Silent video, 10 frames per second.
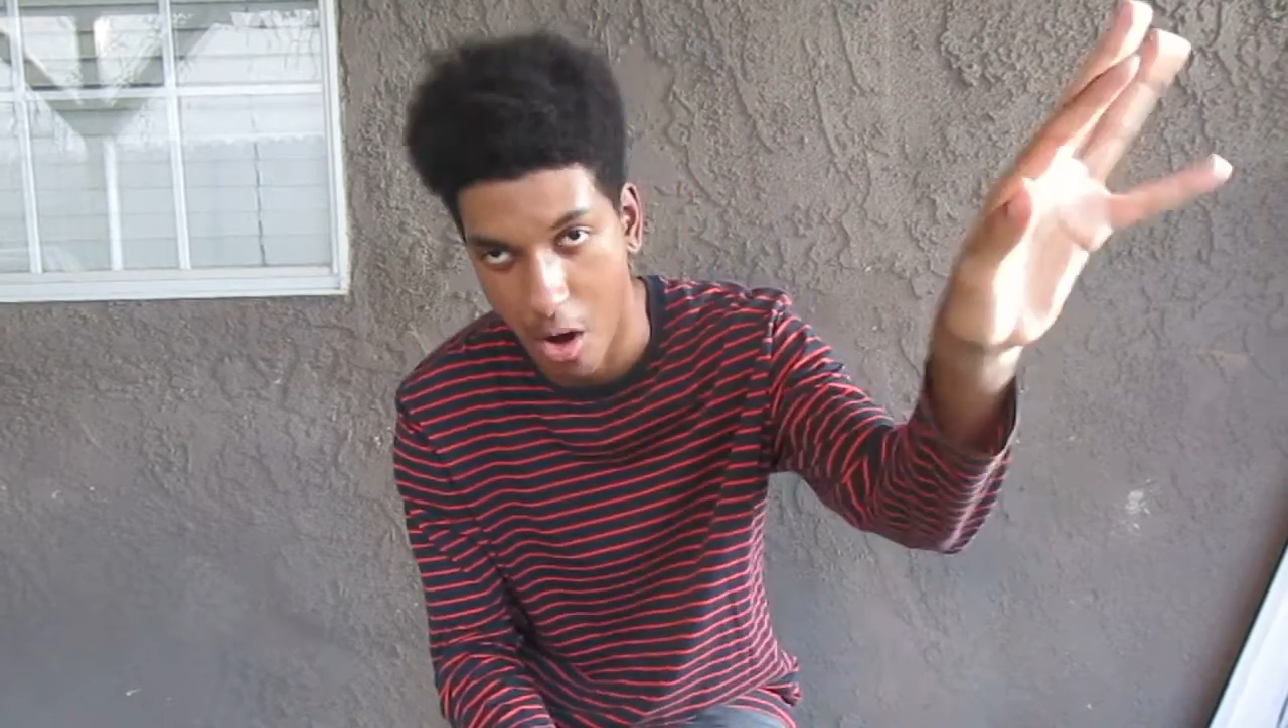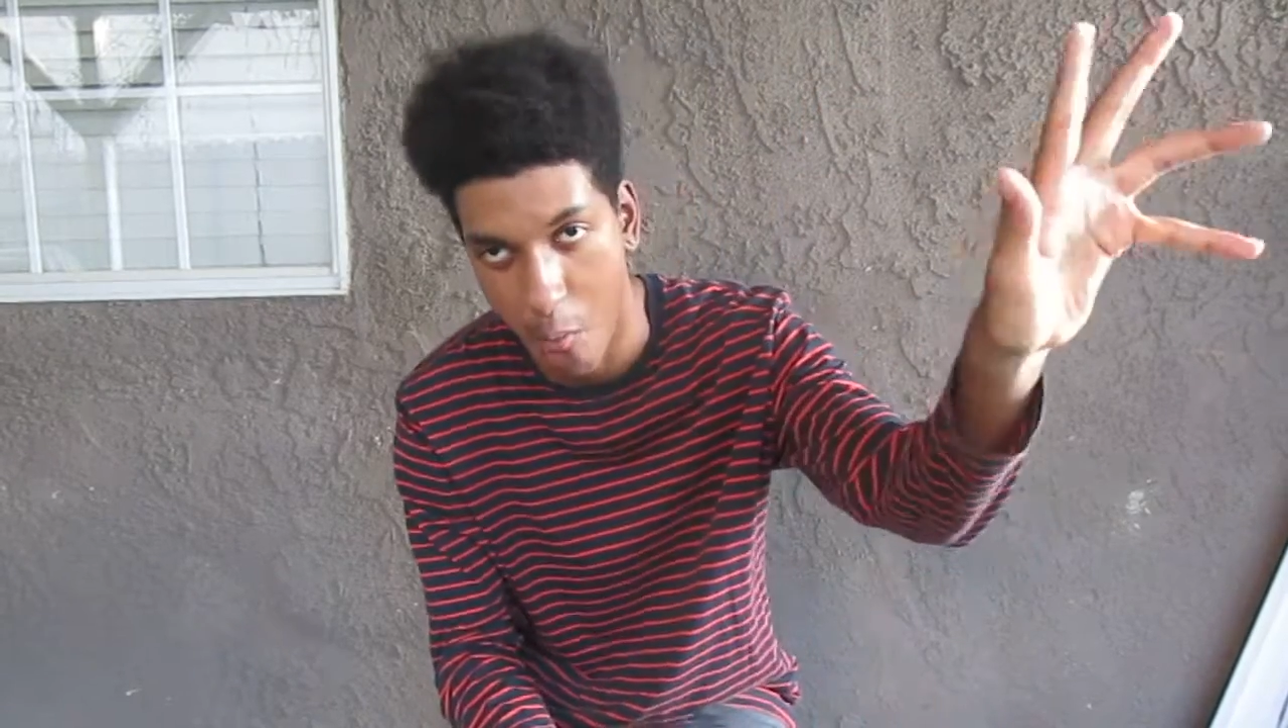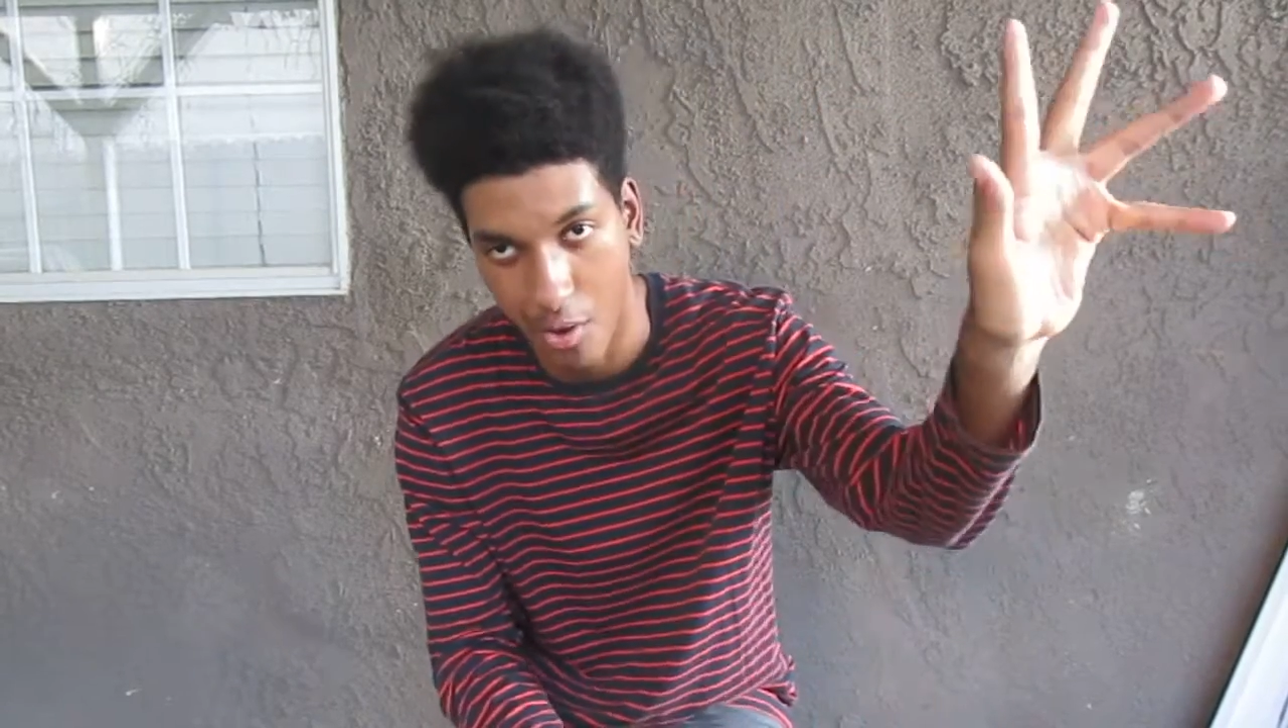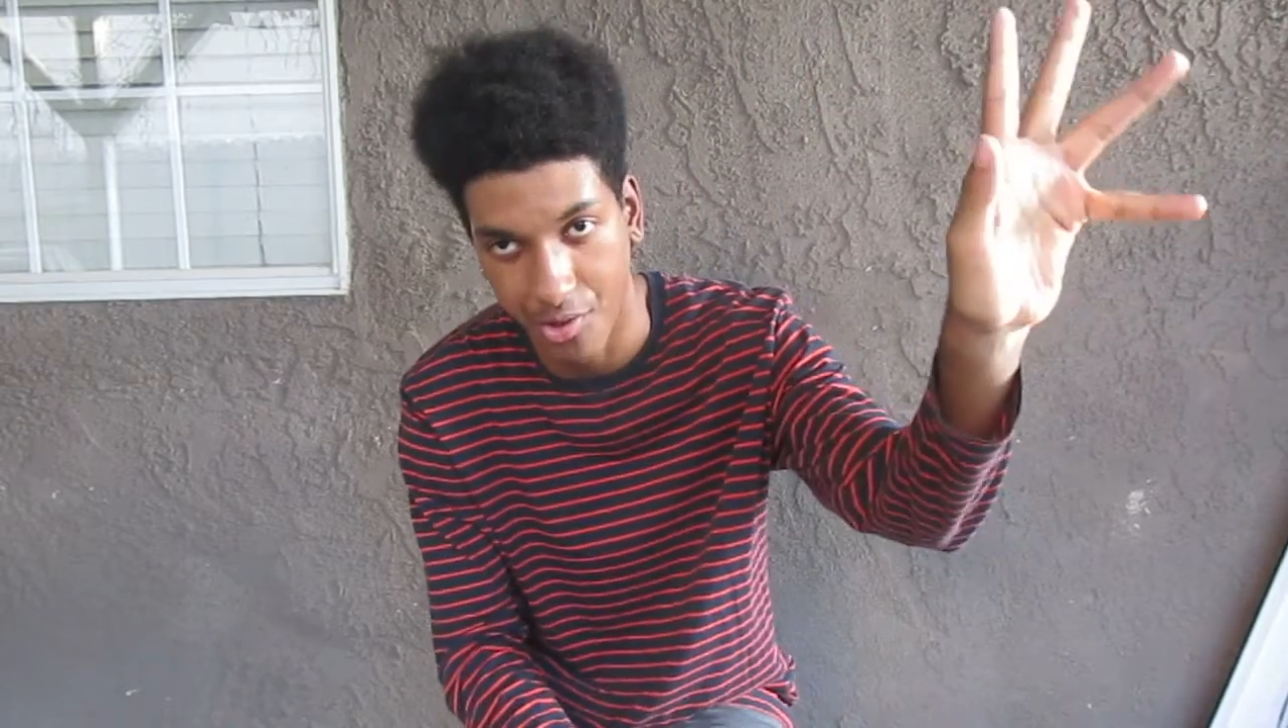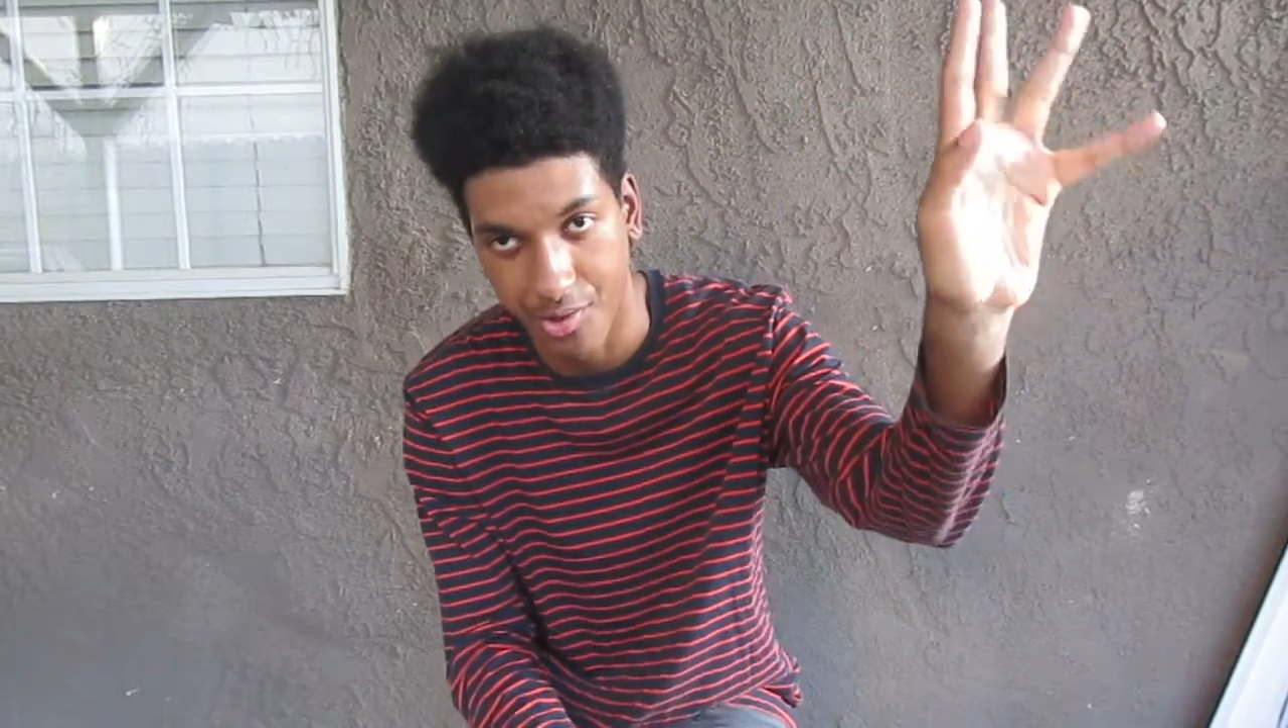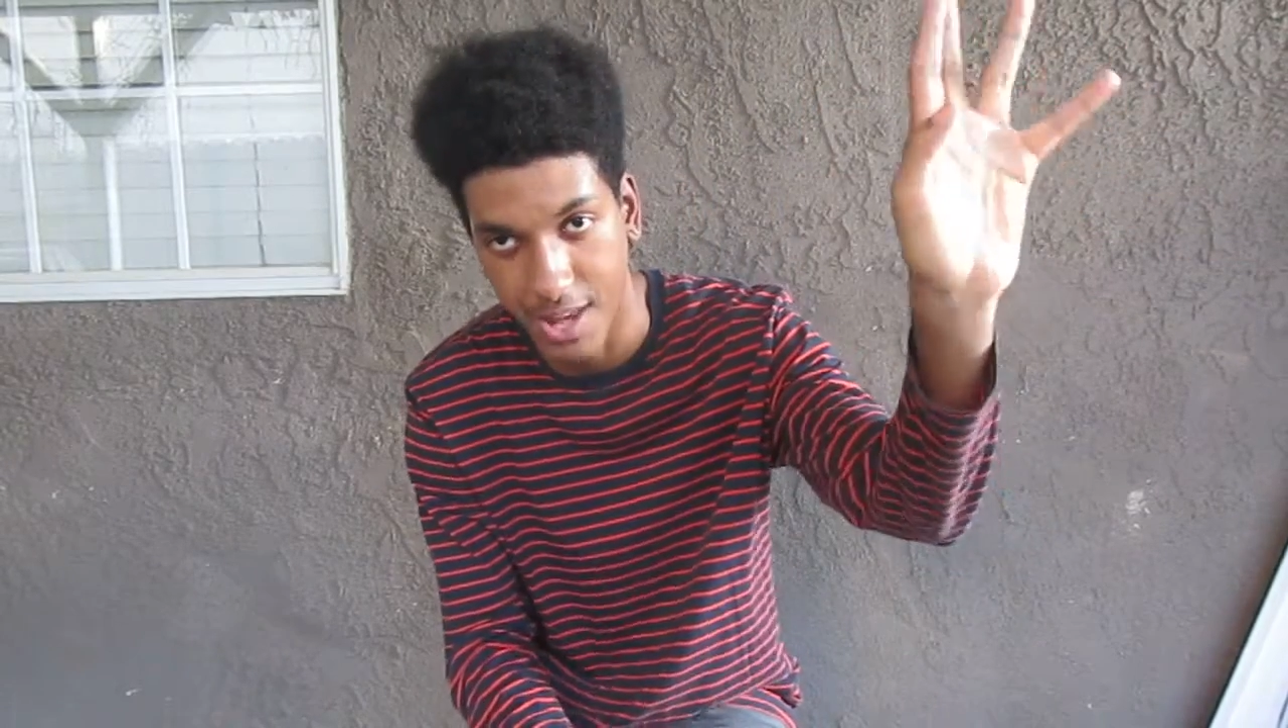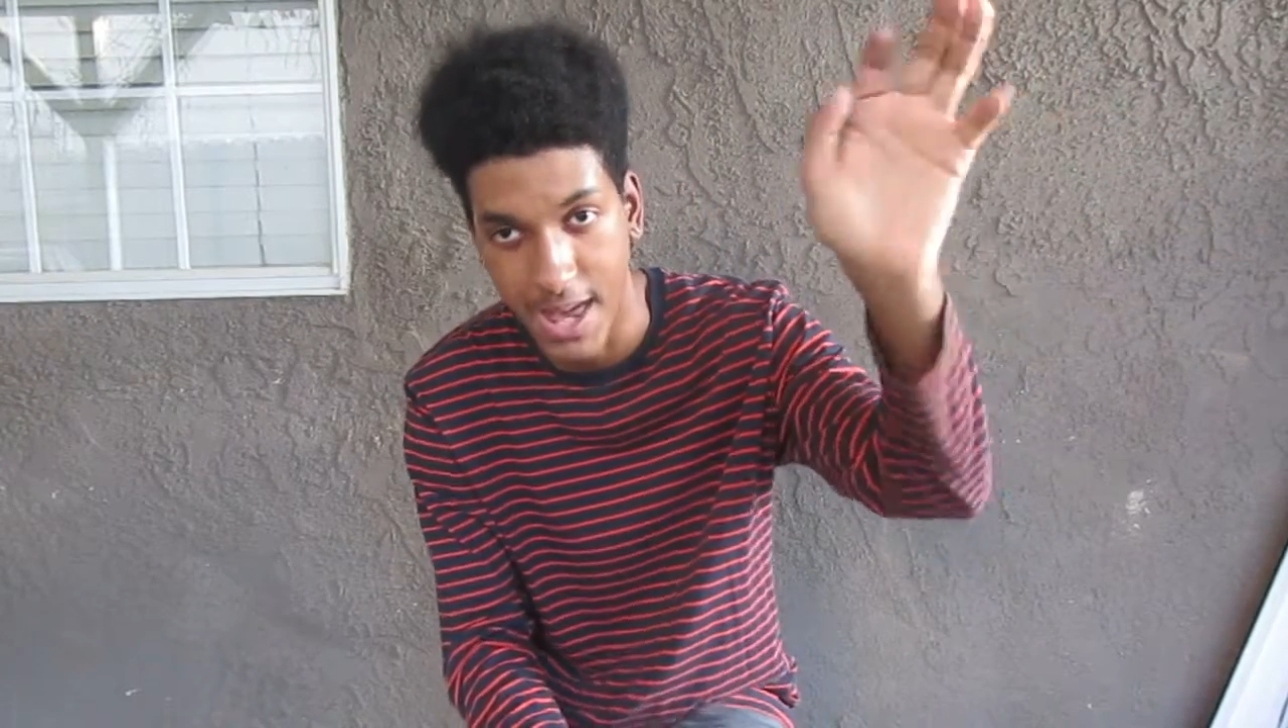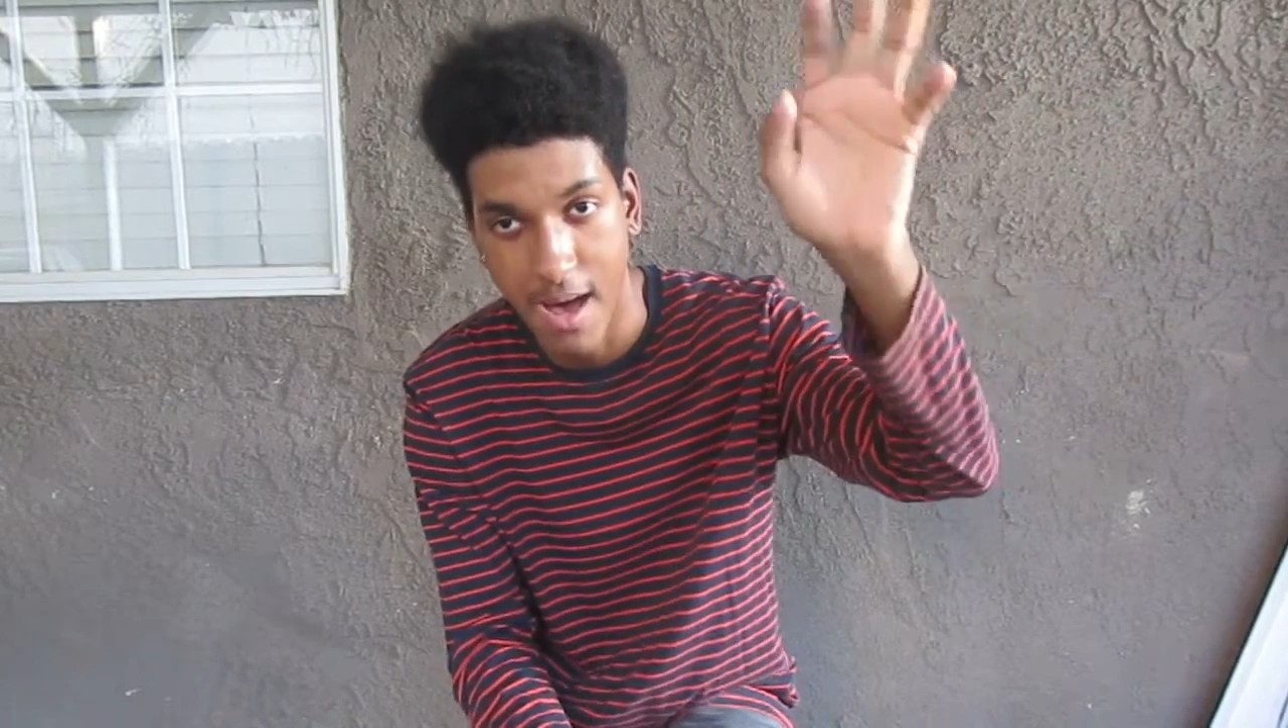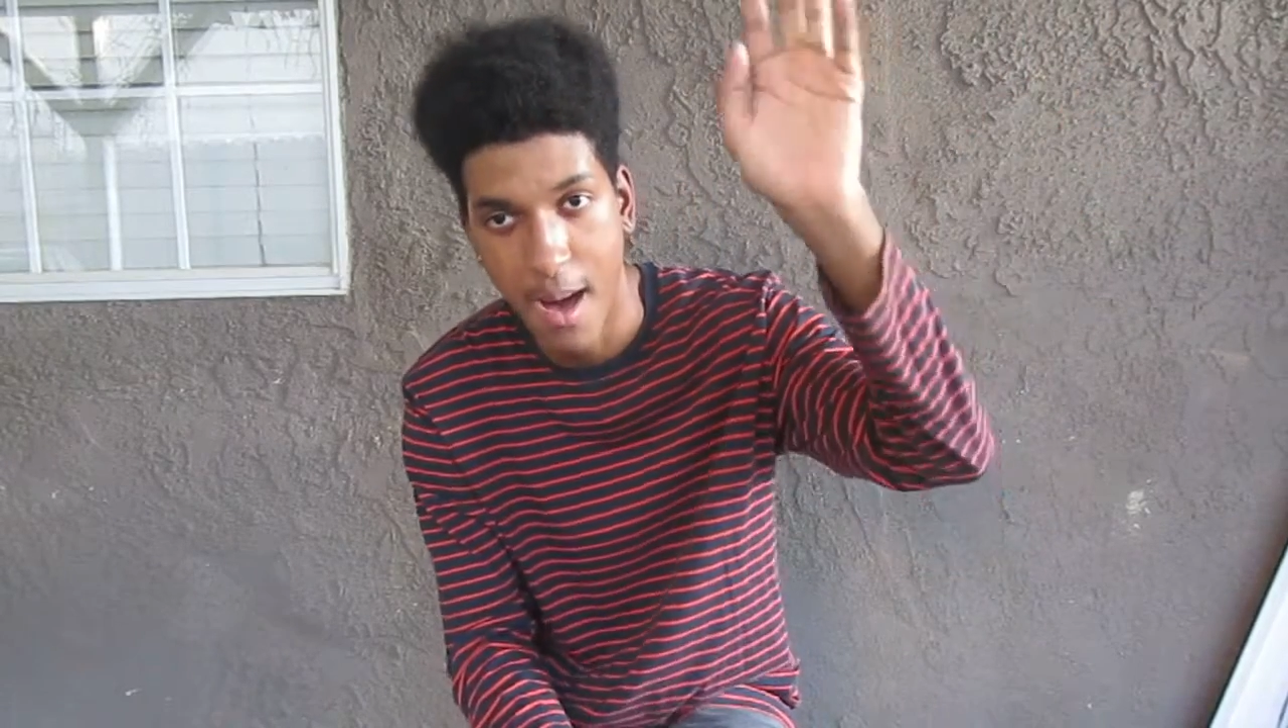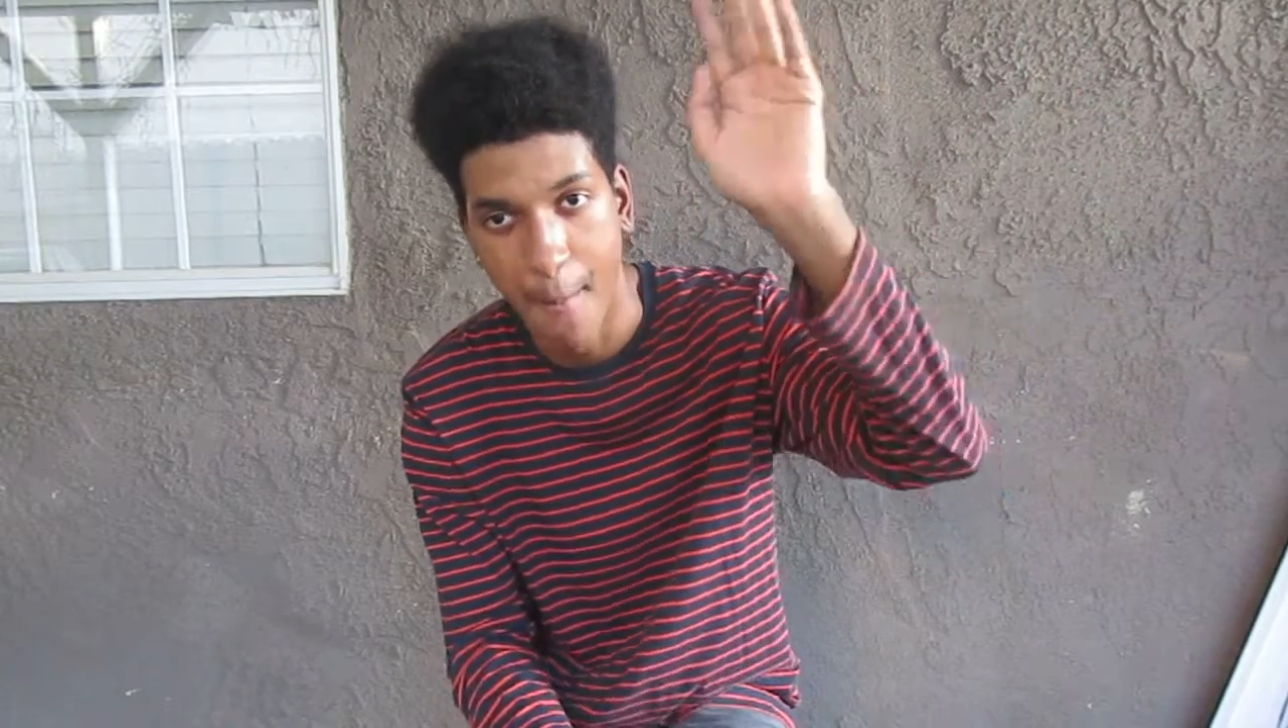y'all want to see